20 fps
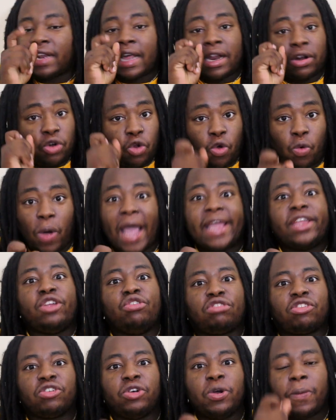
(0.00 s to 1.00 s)
I don't know why,
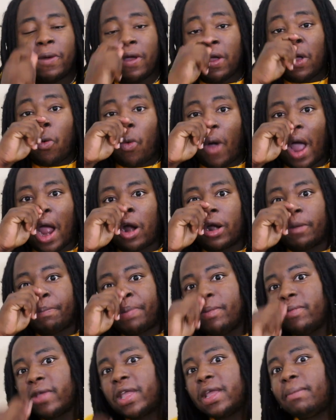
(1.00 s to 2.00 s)
YouTube. Why aren't
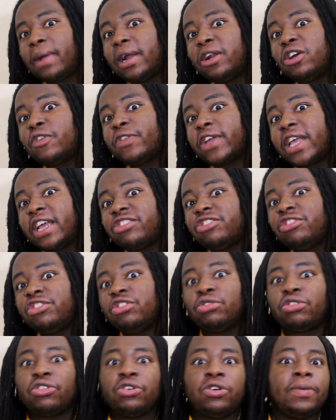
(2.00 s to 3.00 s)
people getting my notifications,
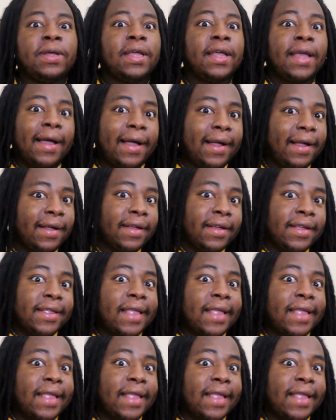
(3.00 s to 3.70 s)
YouTube? Huh?